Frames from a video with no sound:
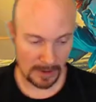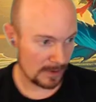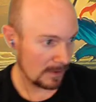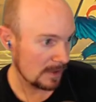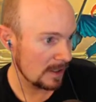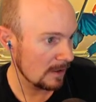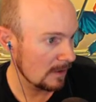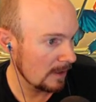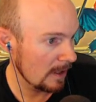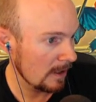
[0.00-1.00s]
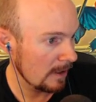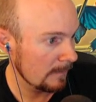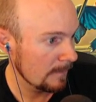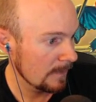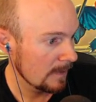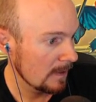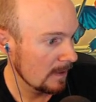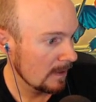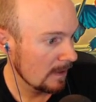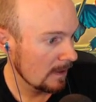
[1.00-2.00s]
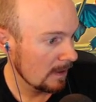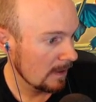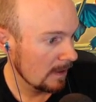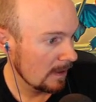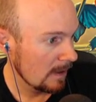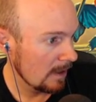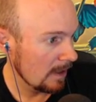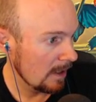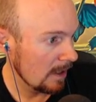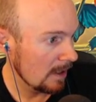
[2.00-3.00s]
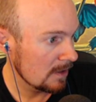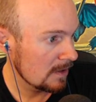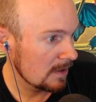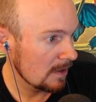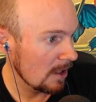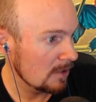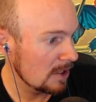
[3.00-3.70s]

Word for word: So tier there. And uh,